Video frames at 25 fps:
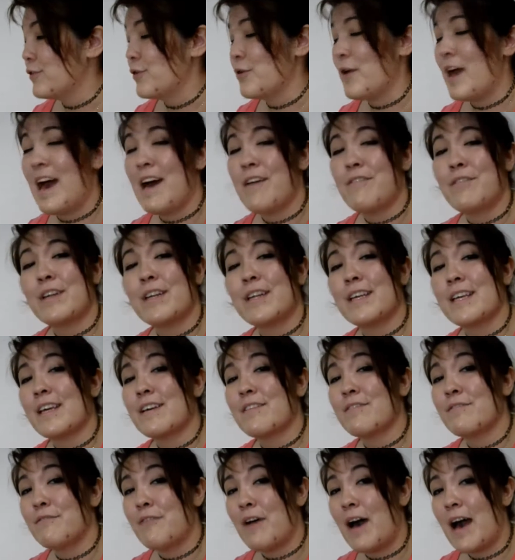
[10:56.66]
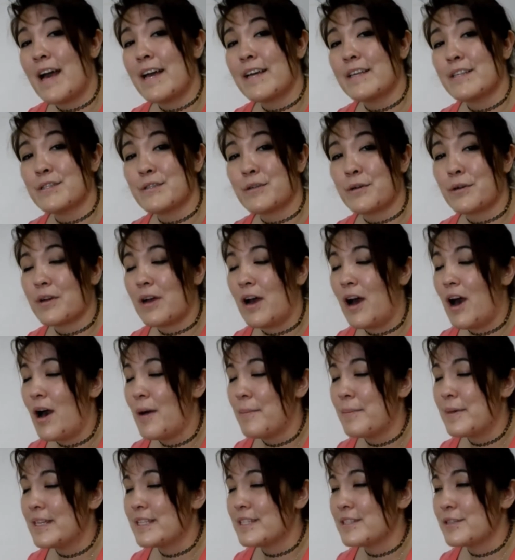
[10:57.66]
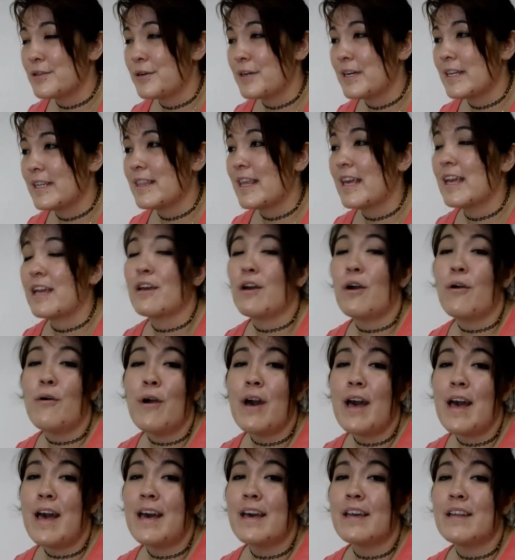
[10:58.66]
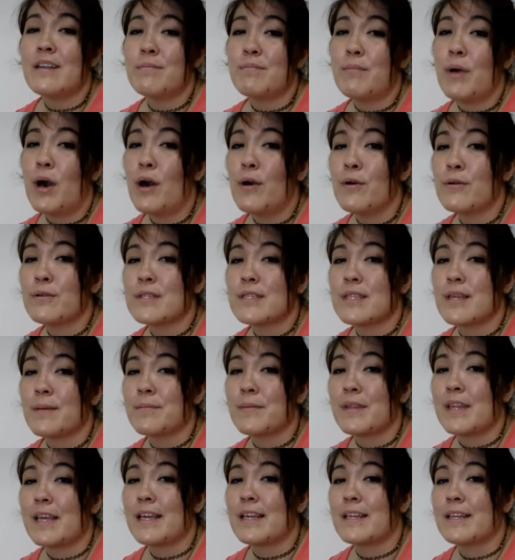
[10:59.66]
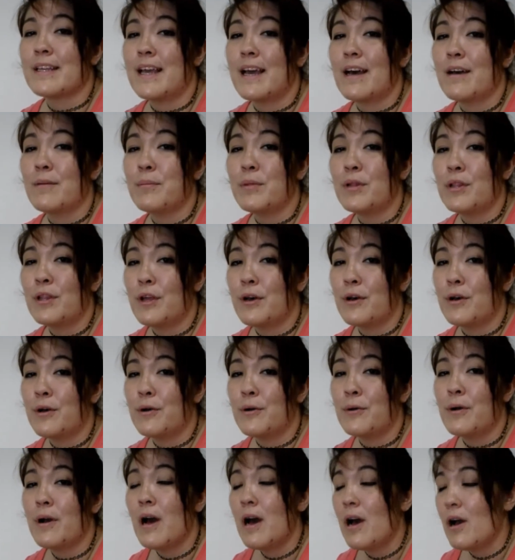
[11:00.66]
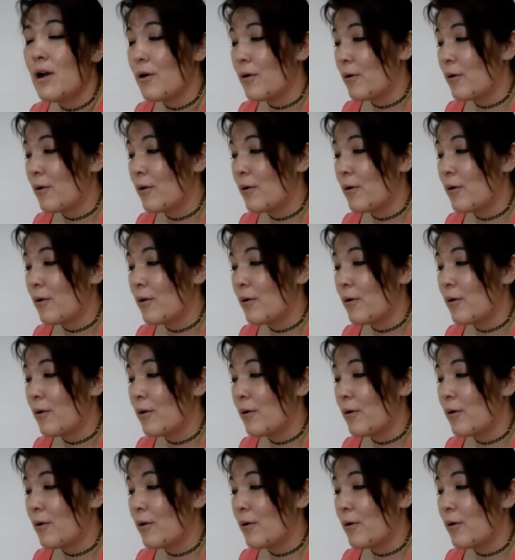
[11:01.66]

If you have any advice or comments or anything, go ahead and post something down below,